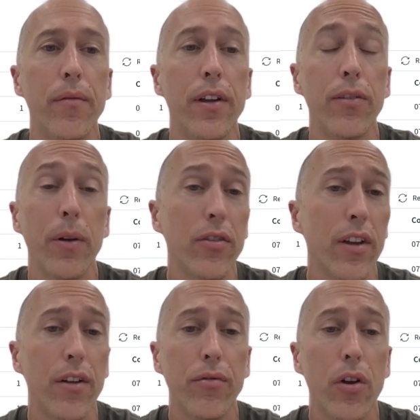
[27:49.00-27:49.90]

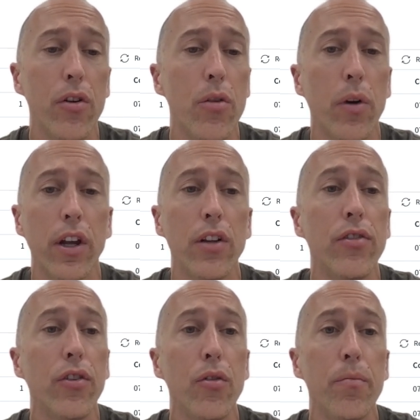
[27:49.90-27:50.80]
especially in a flow. You want to
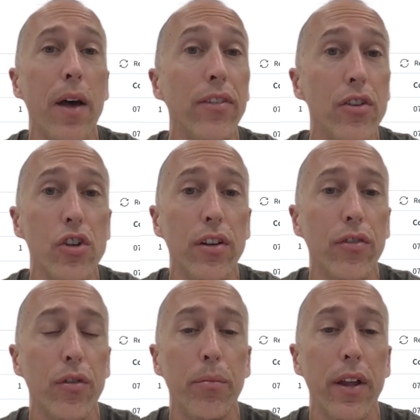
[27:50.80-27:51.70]
consume
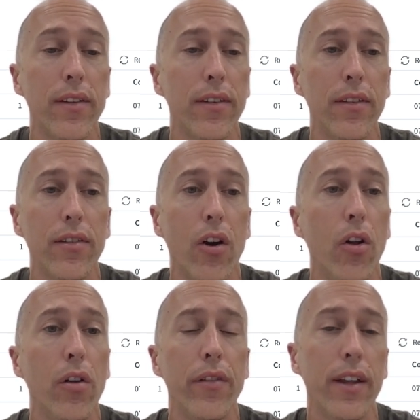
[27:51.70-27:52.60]
messages from places.
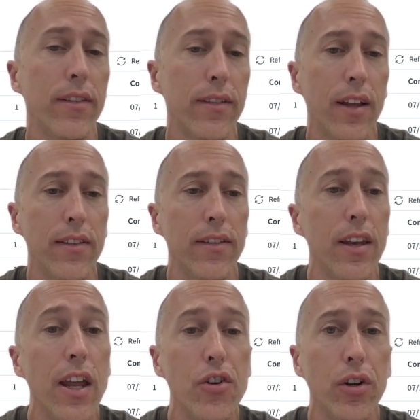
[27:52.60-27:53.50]
That's the
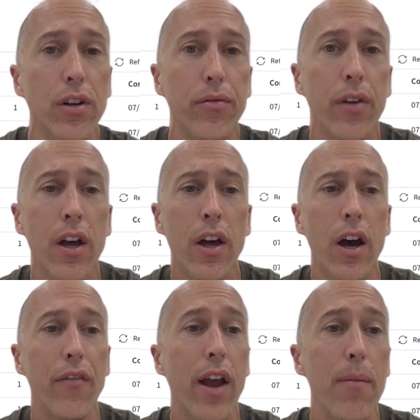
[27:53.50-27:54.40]
nature of
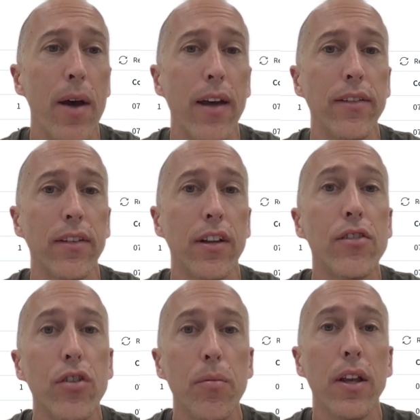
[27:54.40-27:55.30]
an iPaaS, is
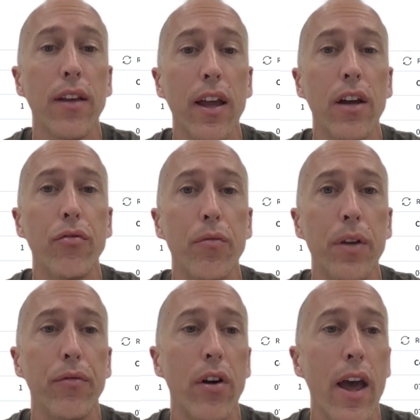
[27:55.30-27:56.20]
consuming data from
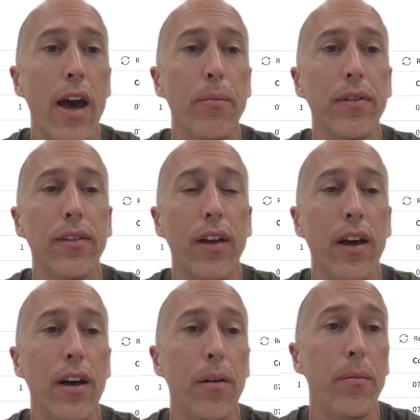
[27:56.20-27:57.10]
different apps,
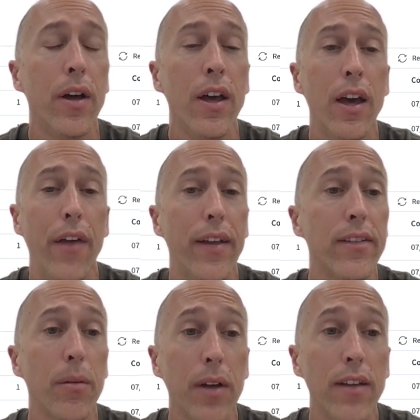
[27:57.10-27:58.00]
and then in
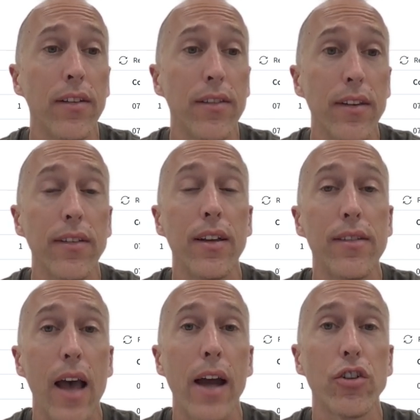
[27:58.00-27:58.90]
some cases
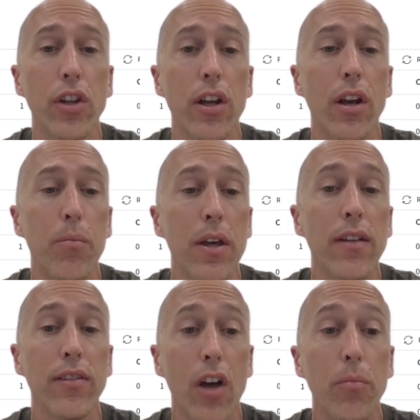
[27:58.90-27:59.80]
it's actually going to be
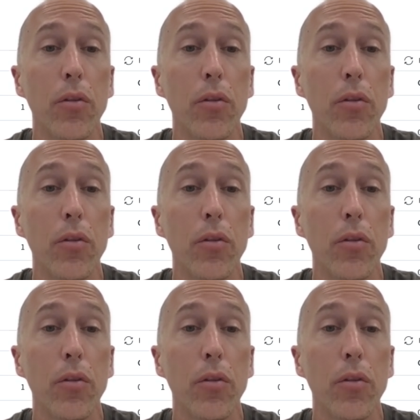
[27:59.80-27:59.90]
some